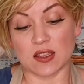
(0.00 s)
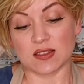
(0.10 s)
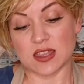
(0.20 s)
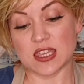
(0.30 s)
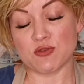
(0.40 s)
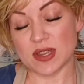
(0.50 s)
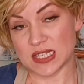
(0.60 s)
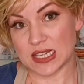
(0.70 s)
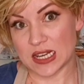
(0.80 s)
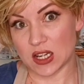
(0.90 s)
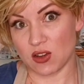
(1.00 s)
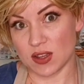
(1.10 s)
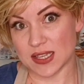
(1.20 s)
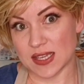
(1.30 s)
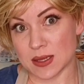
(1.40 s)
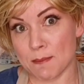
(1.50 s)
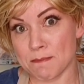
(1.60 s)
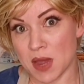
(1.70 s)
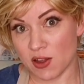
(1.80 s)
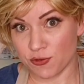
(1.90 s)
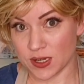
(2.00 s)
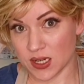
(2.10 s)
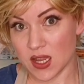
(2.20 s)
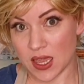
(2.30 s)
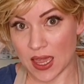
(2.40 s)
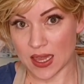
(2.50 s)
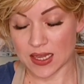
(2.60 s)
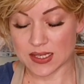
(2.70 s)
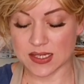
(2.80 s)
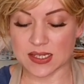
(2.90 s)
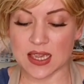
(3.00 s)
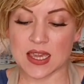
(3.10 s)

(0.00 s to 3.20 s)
theoretically classed as a muffin case.